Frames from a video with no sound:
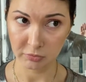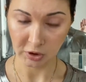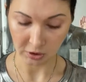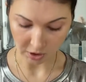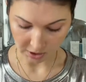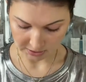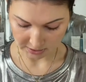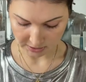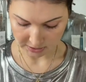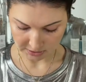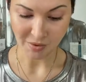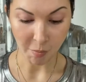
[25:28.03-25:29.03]

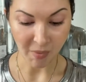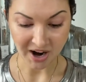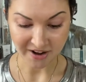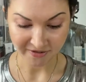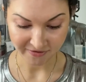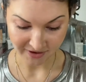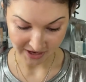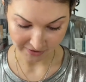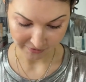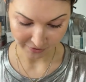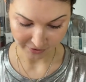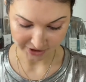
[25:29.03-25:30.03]
glosses, my
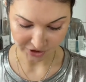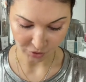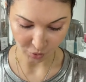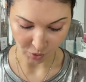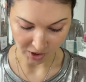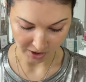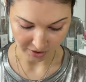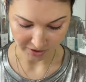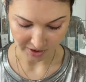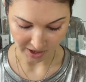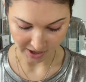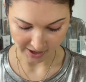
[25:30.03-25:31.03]
favorite one,
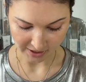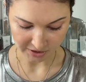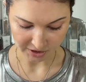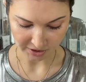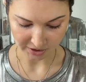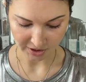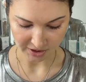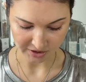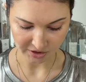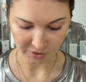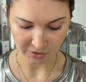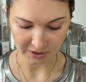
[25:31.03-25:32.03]
and
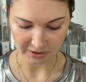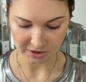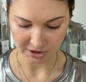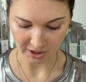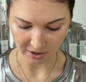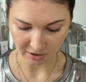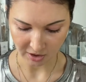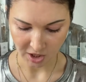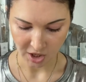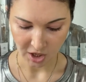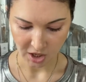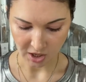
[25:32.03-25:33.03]
as you can tell,
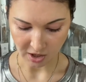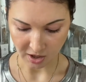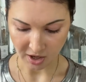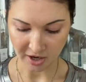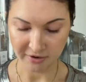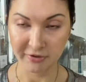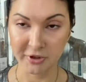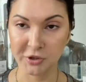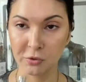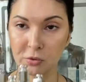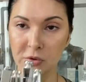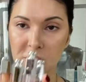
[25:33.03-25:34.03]
I've
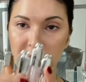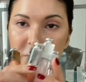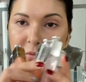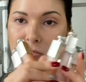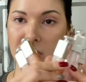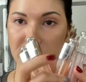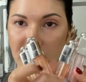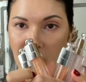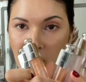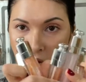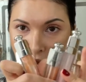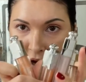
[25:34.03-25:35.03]
used
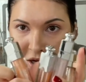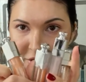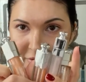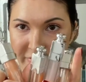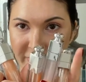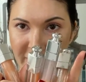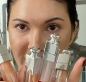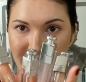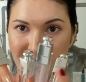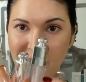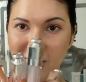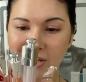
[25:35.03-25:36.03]
a lot of them.
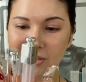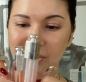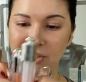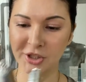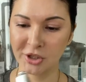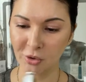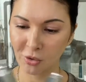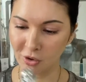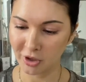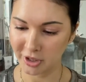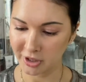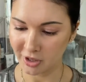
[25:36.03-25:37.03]
Dior